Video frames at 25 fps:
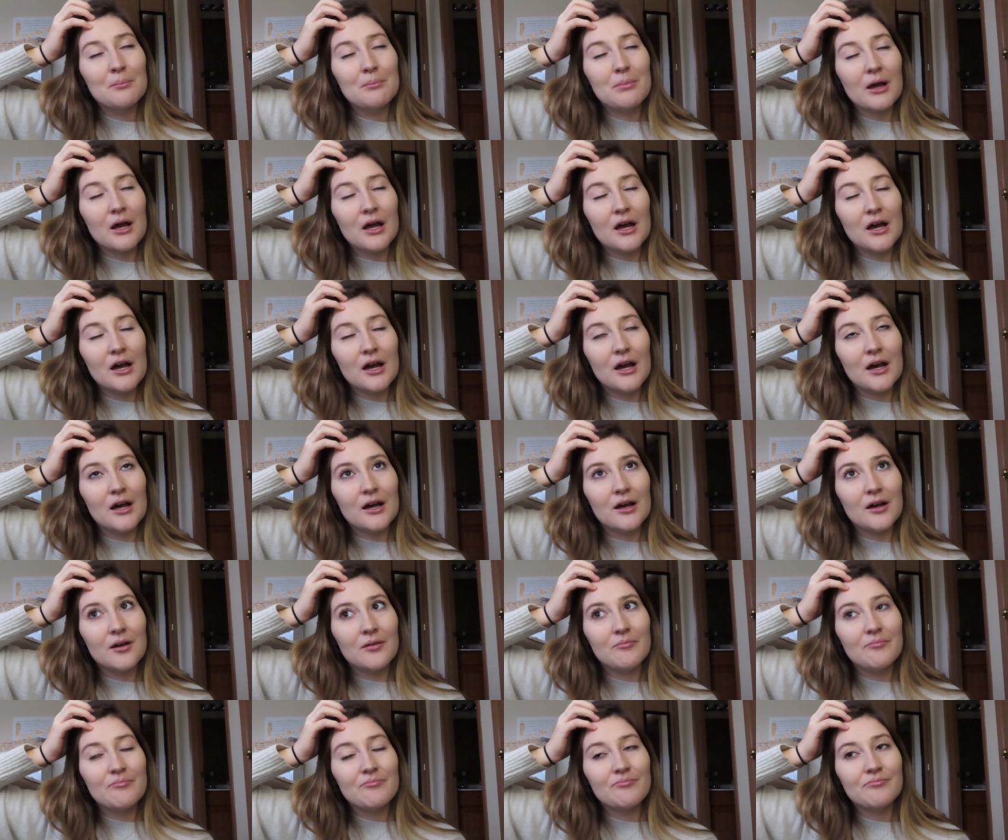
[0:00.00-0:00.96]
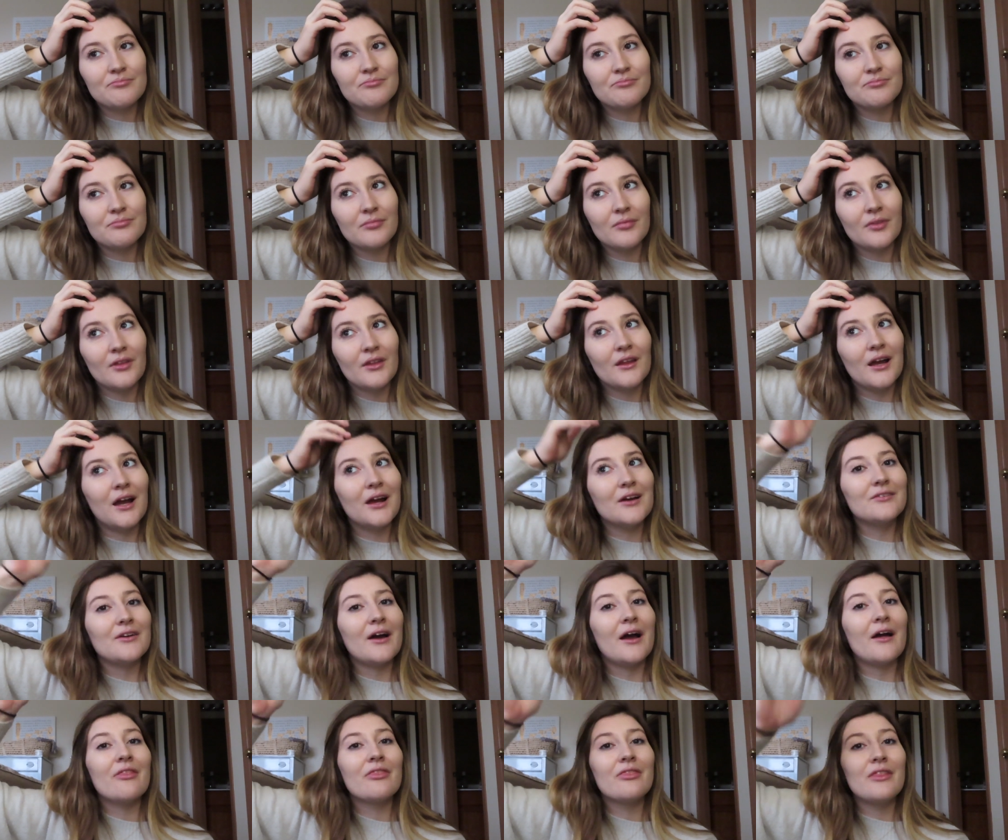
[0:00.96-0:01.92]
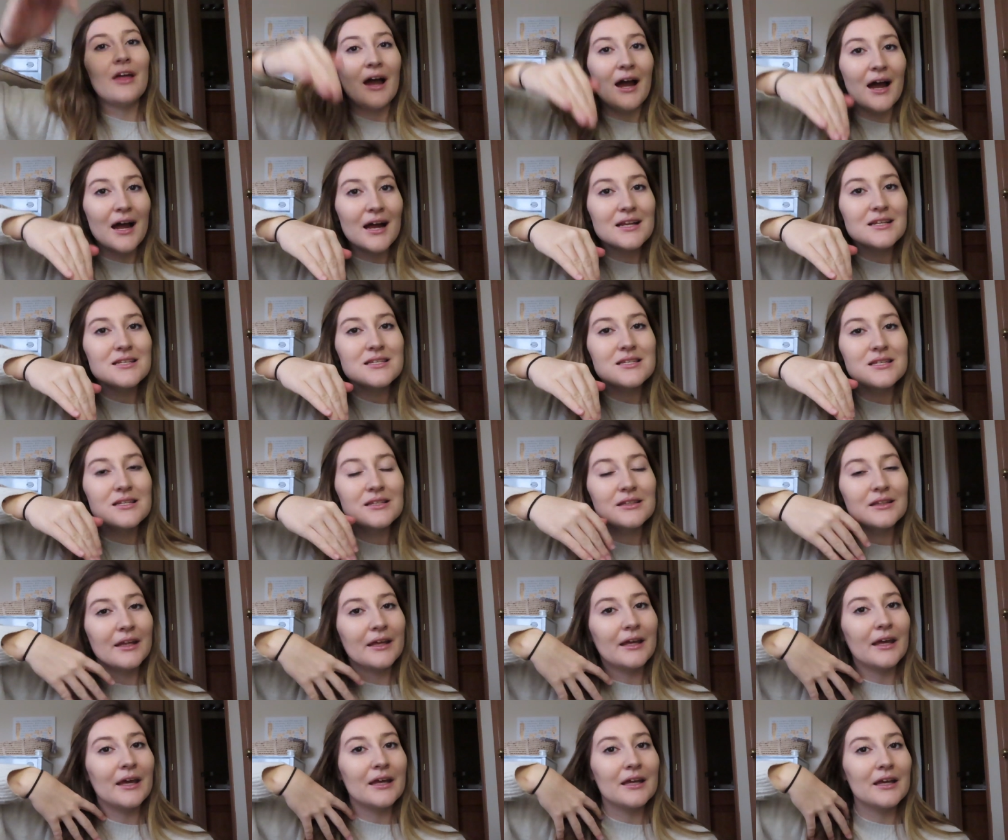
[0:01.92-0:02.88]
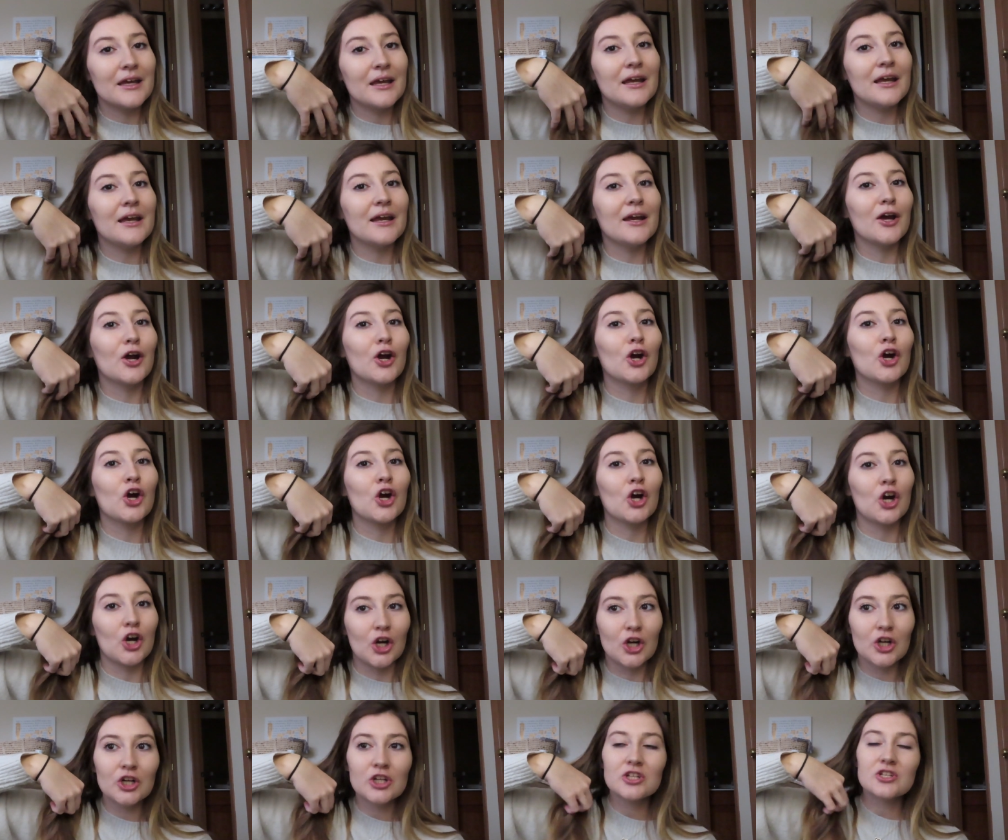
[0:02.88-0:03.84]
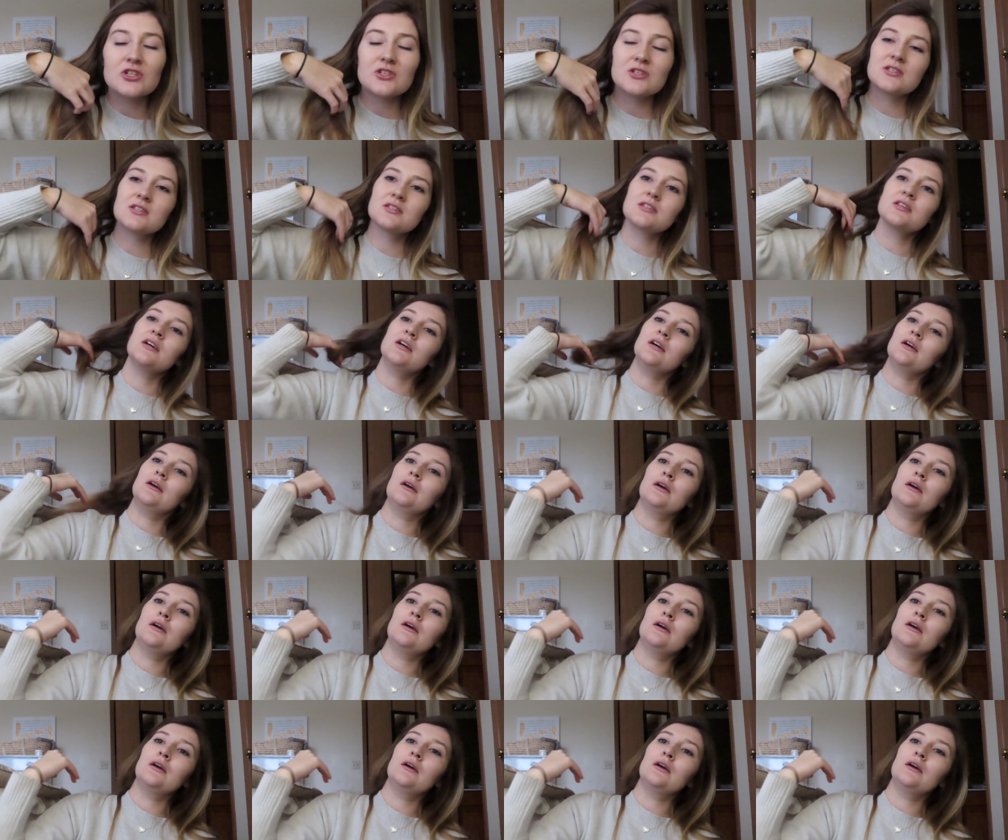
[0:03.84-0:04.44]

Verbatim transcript: But um, I've had that, like it, it hurts.